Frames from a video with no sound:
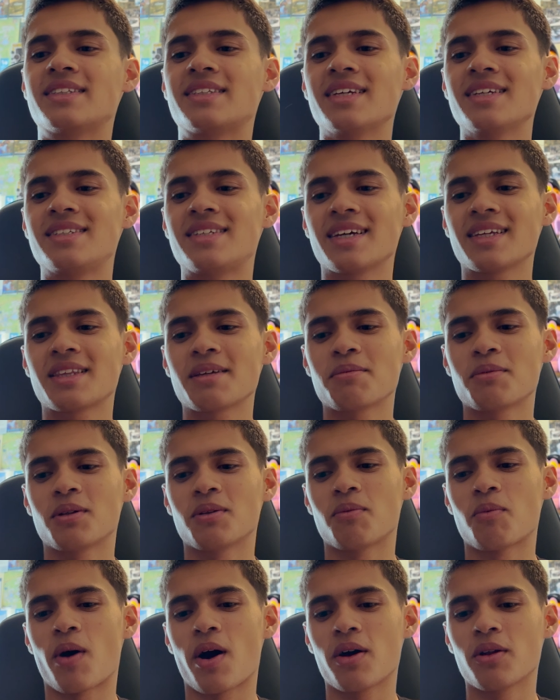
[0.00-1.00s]
did take them a
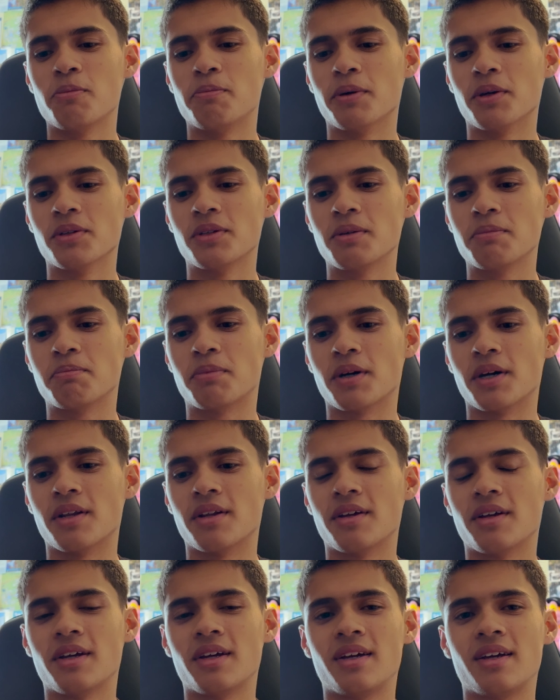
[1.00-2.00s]
while to build it, but
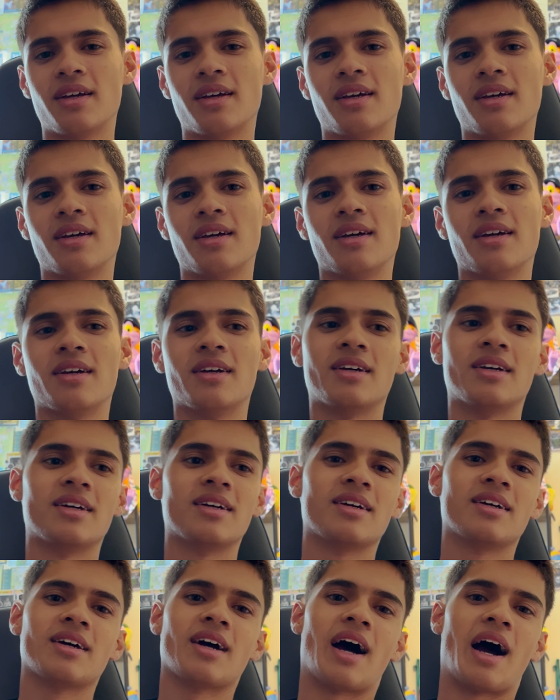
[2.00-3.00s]

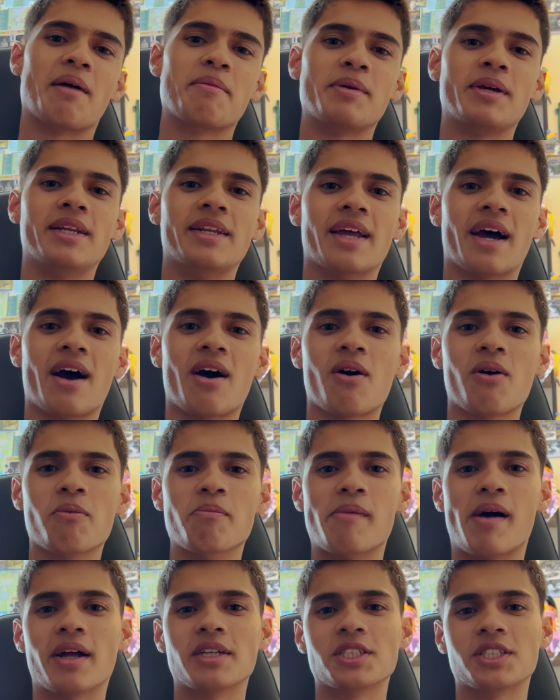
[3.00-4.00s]
I mean, now
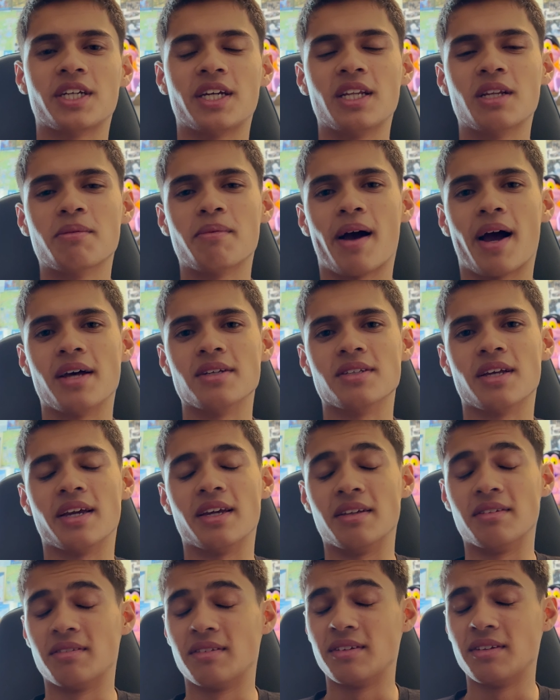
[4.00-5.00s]
Magic Kingdom has
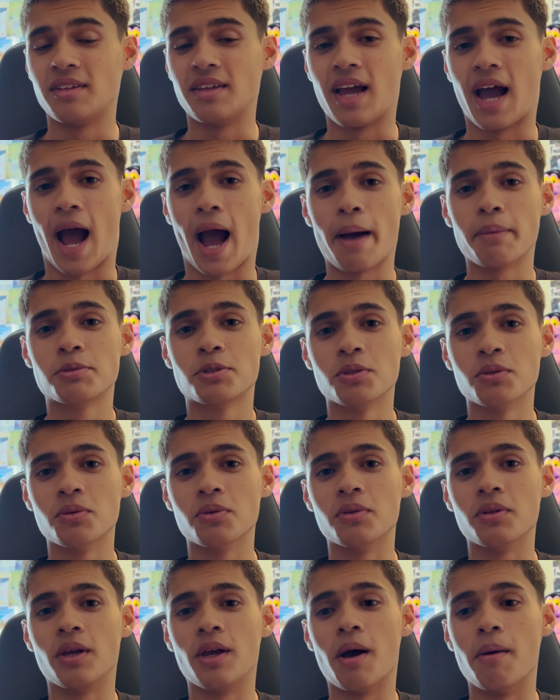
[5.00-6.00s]
a
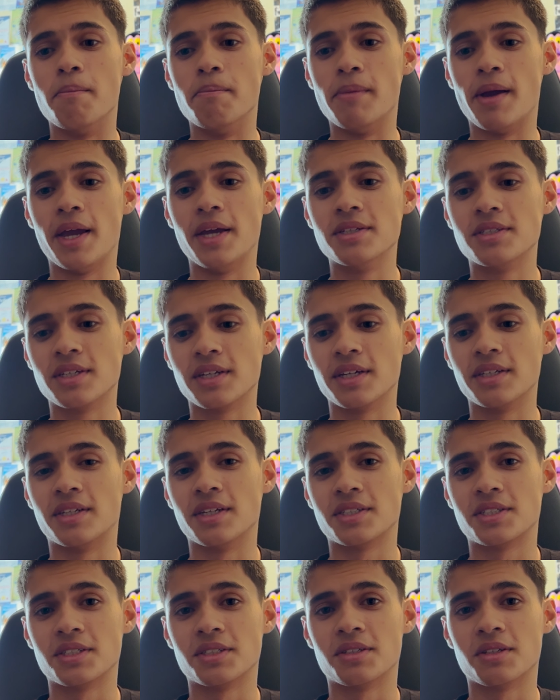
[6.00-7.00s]
absolutely amazing
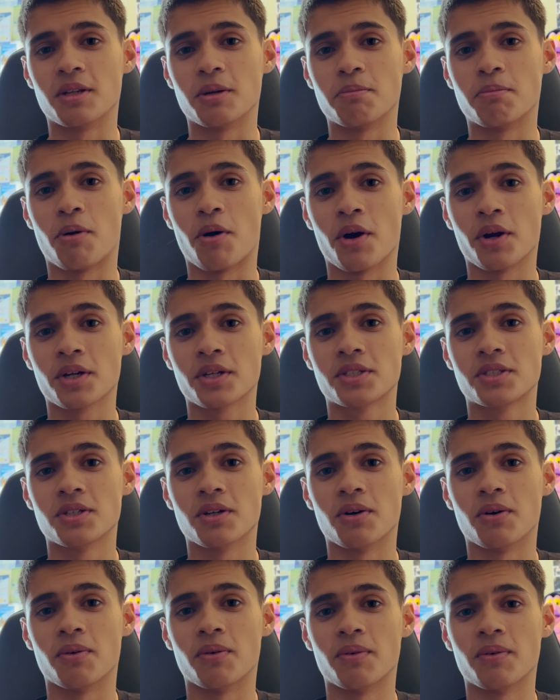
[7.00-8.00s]
addition to their park.
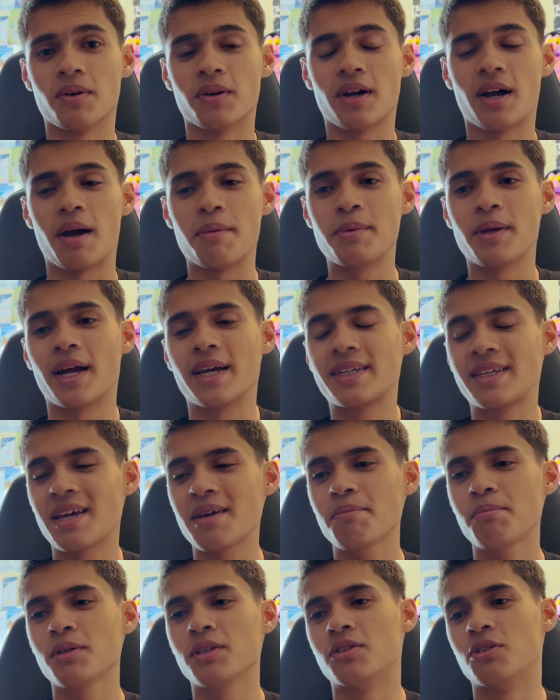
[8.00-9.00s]
So, I mean, I
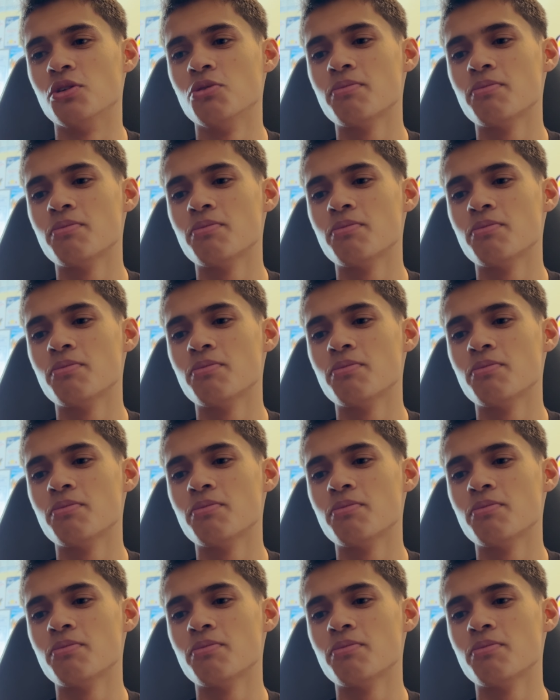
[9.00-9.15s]
can't be too